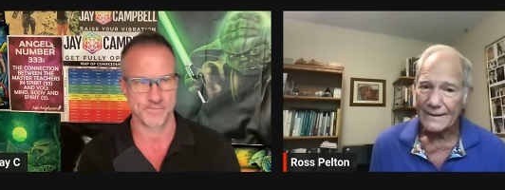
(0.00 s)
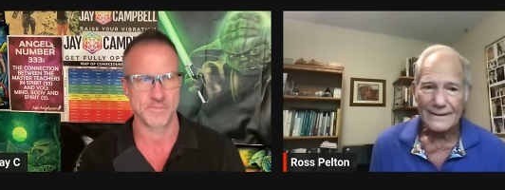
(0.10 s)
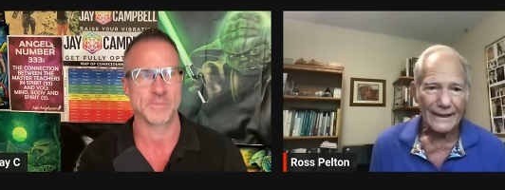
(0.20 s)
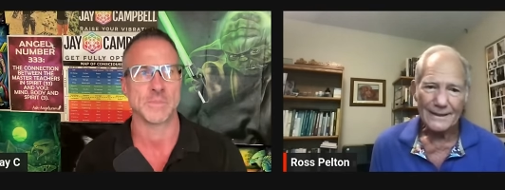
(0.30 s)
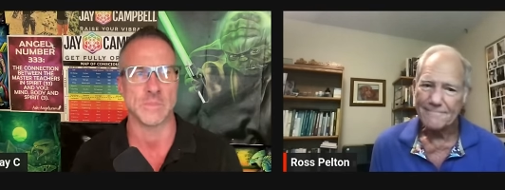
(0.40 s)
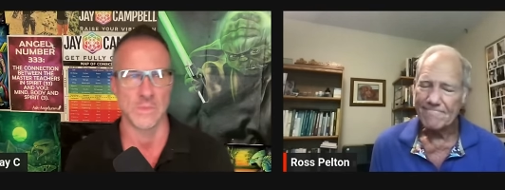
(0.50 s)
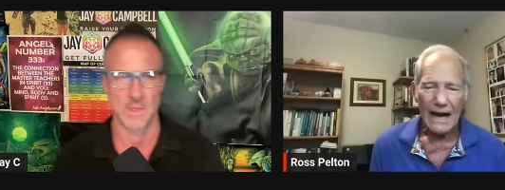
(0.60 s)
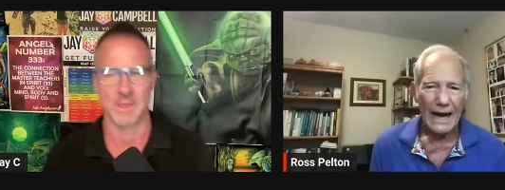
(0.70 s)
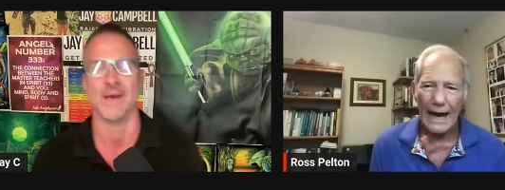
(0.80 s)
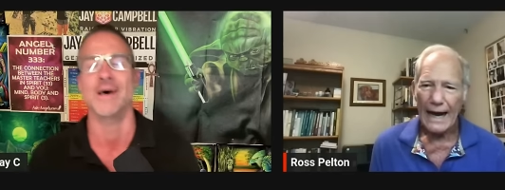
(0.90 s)
Speaker 1: and said,
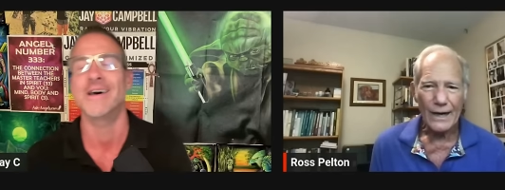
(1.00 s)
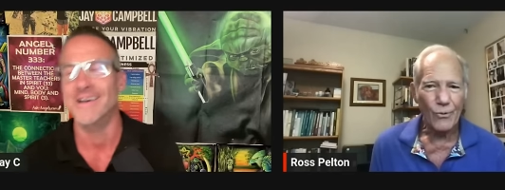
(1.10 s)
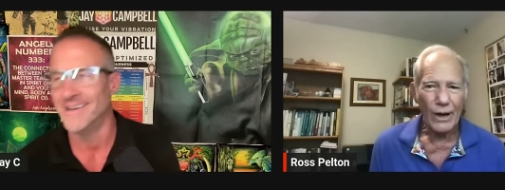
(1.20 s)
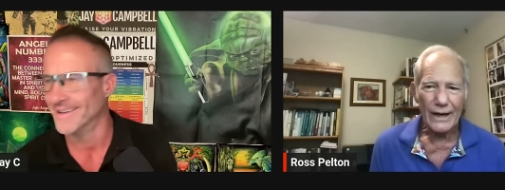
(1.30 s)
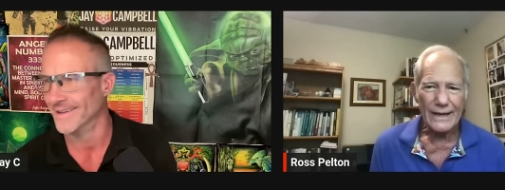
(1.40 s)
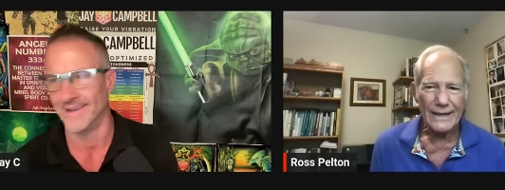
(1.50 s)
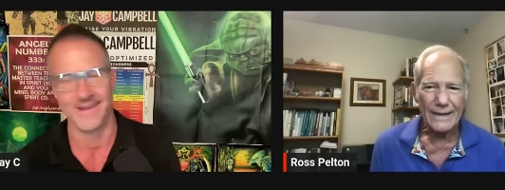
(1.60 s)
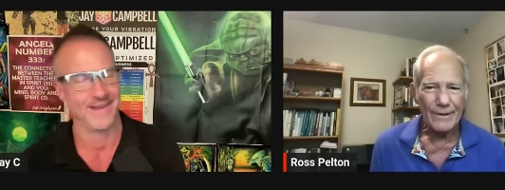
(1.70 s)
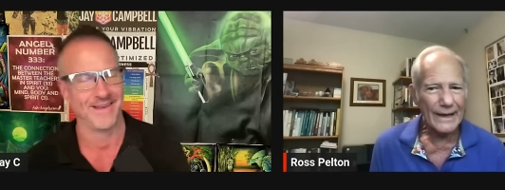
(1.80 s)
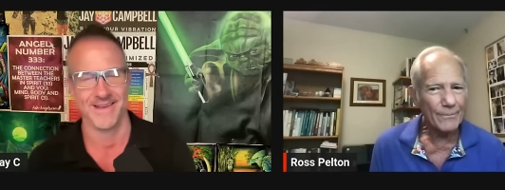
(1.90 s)
I don't want to
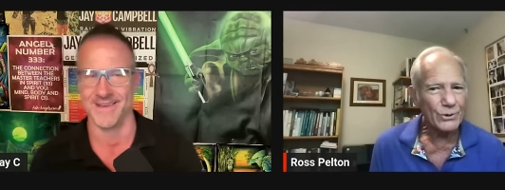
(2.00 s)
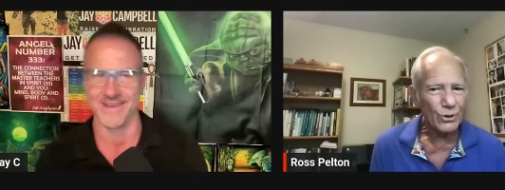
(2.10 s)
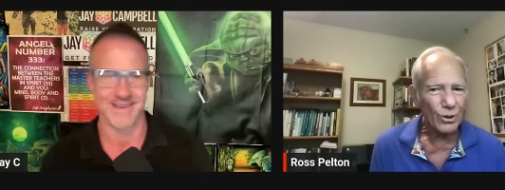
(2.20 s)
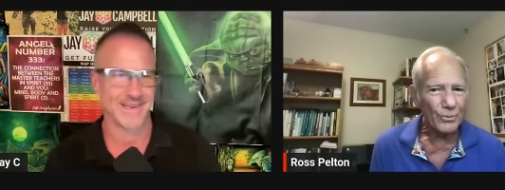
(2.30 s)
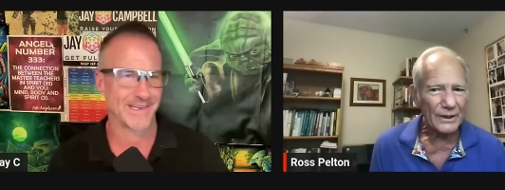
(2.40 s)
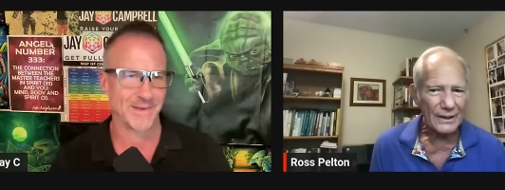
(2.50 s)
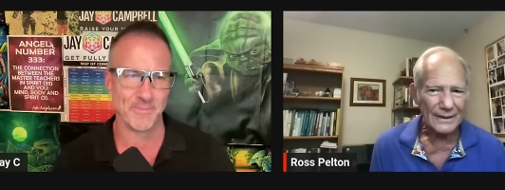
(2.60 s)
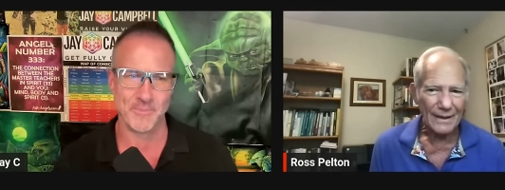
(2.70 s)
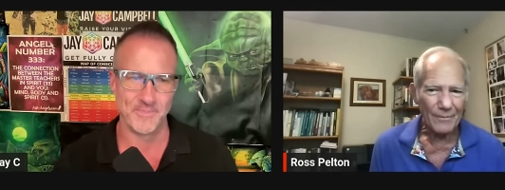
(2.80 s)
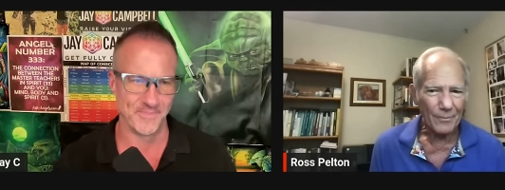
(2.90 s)
inhibit mTOR
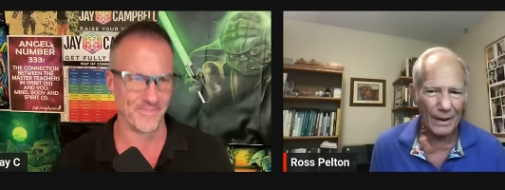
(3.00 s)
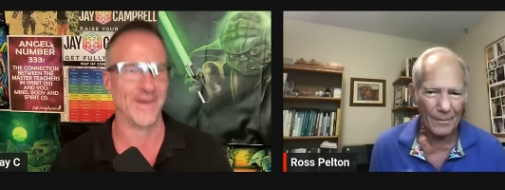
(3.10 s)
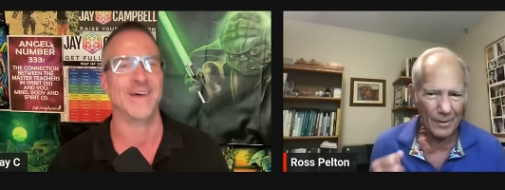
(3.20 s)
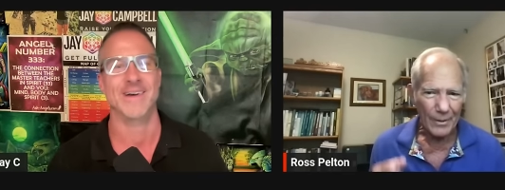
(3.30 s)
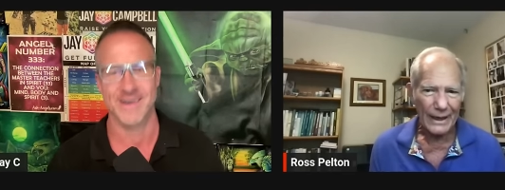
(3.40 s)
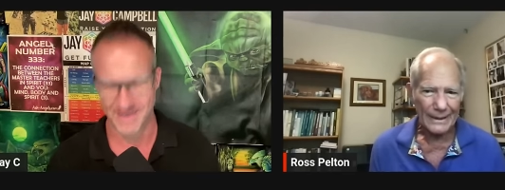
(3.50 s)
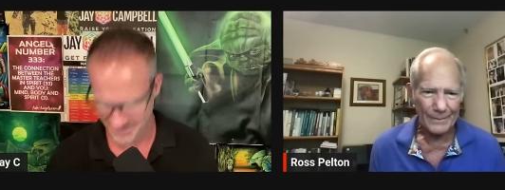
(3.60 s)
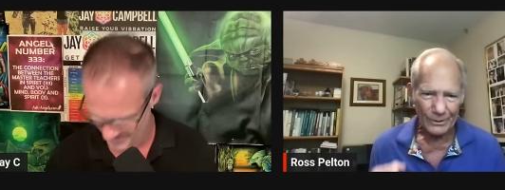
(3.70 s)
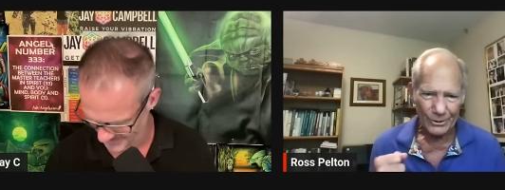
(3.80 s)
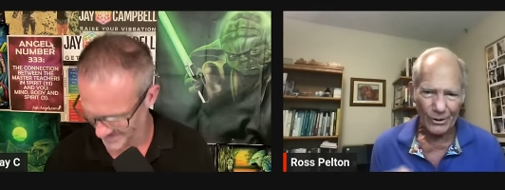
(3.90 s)
because I'm a, I'm a
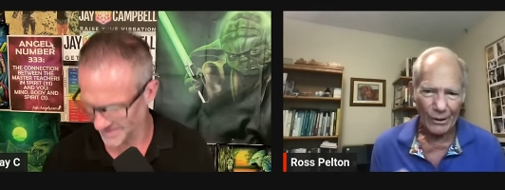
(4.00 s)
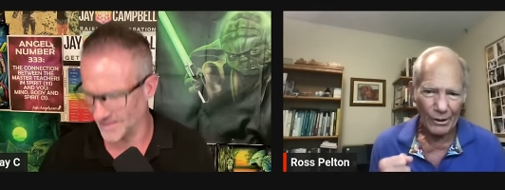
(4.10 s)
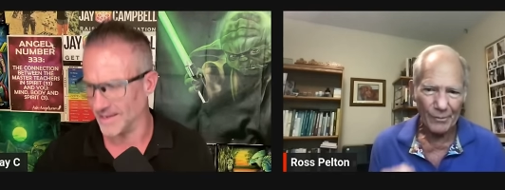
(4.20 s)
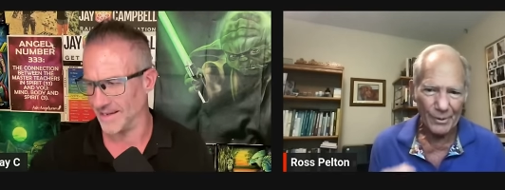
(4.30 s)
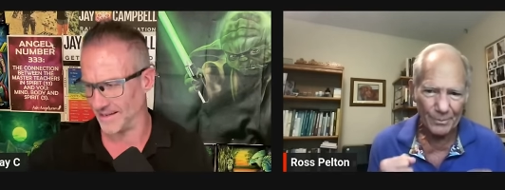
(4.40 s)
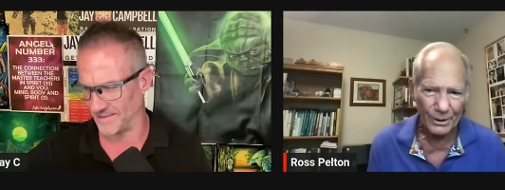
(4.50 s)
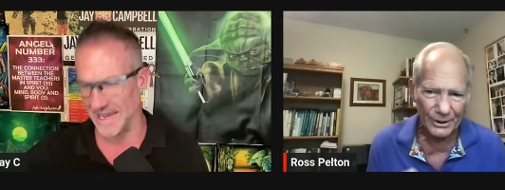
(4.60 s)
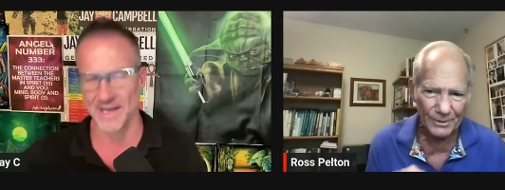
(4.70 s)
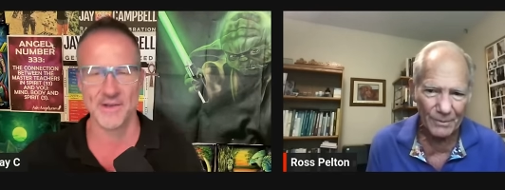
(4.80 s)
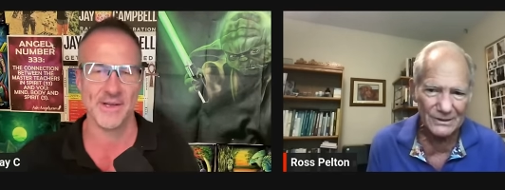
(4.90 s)
bodybuilder. I want to be
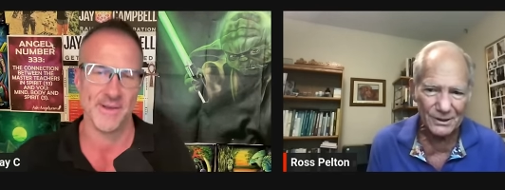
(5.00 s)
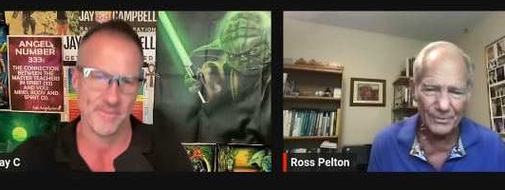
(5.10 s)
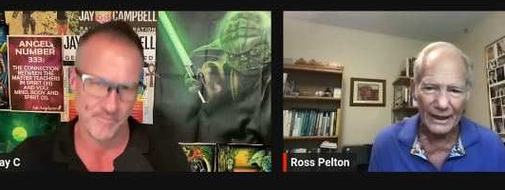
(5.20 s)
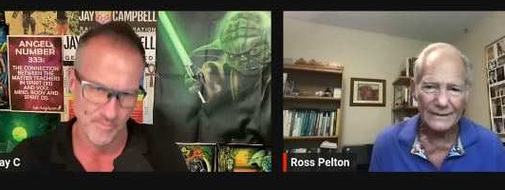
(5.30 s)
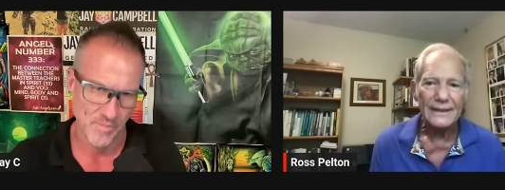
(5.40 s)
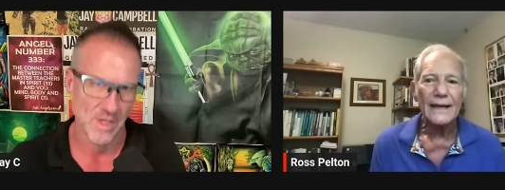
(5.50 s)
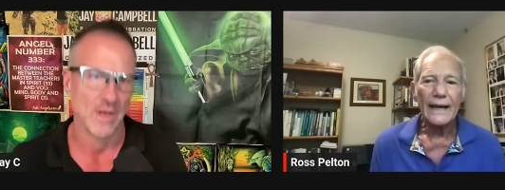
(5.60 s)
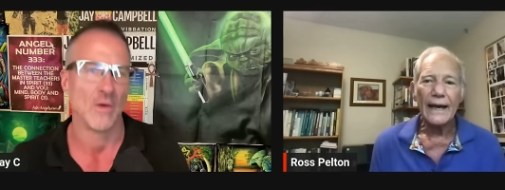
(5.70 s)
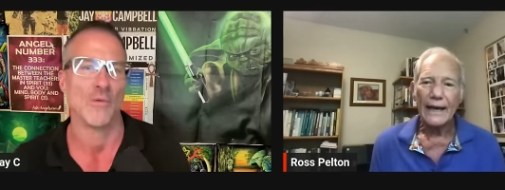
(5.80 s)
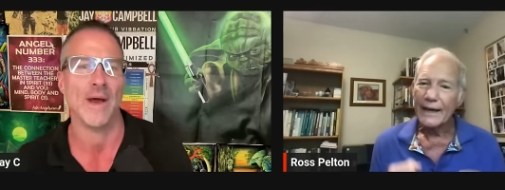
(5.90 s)
building exactly. muscle mass.
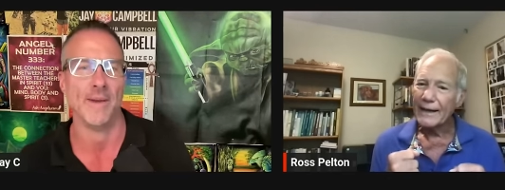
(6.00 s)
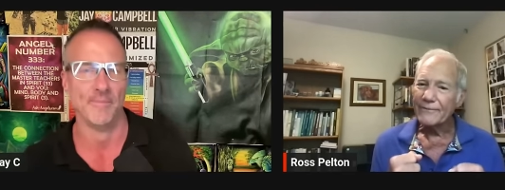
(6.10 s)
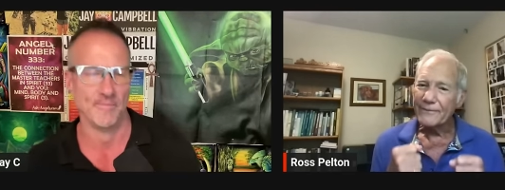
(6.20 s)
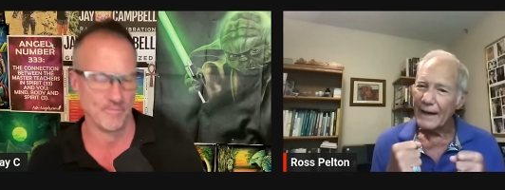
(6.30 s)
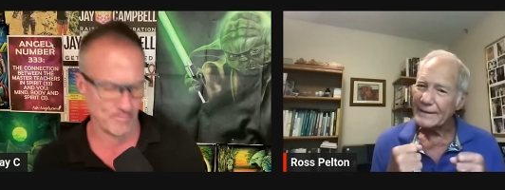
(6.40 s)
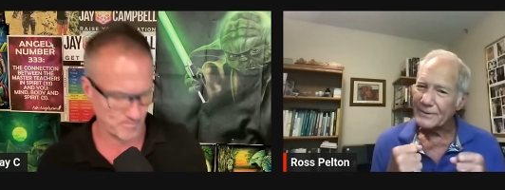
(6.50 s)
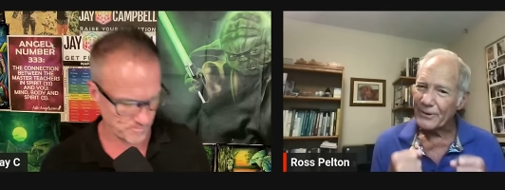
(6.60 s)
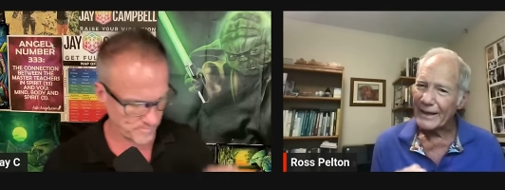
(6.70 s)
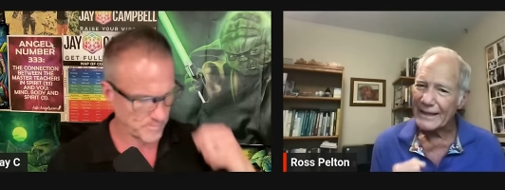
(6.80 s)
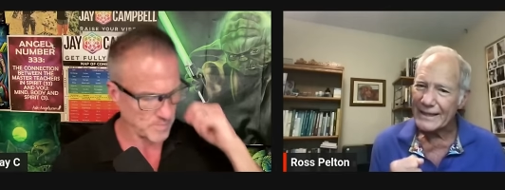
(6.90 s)
And I, I
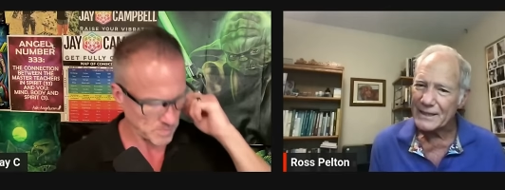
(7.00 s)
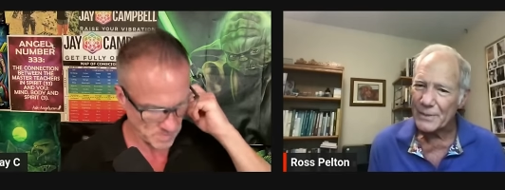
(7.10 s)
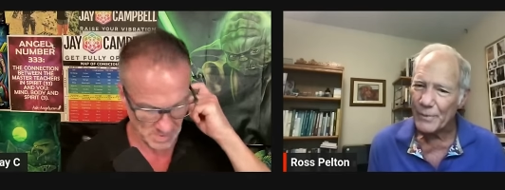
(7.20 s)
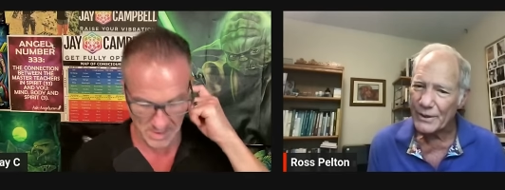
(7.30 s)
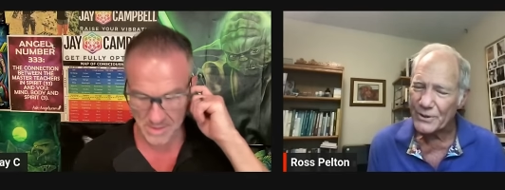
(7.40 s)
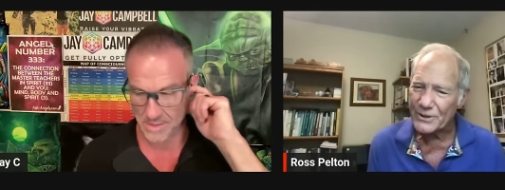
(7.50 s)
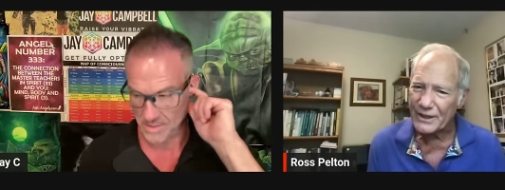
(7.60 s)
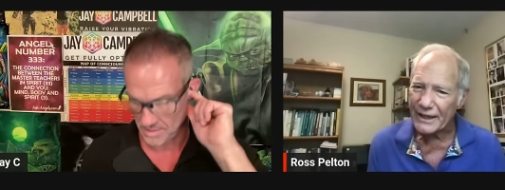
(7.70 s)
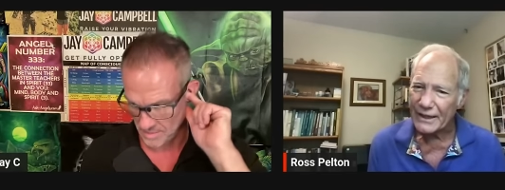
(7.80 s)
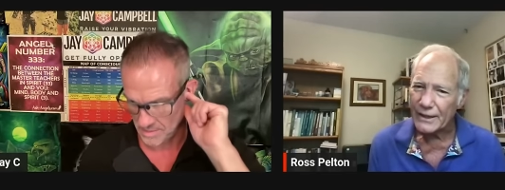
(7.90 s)
try to get them
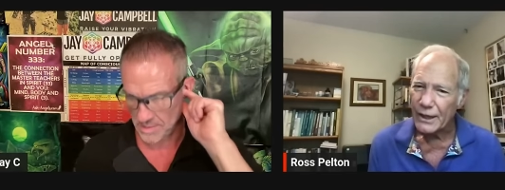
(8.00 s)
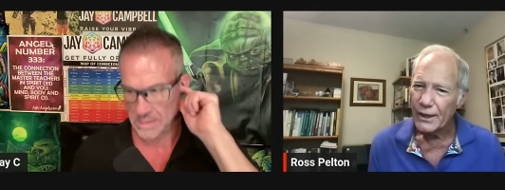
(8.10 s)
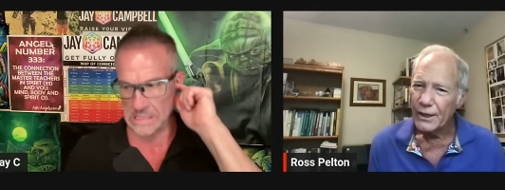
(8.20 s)
understand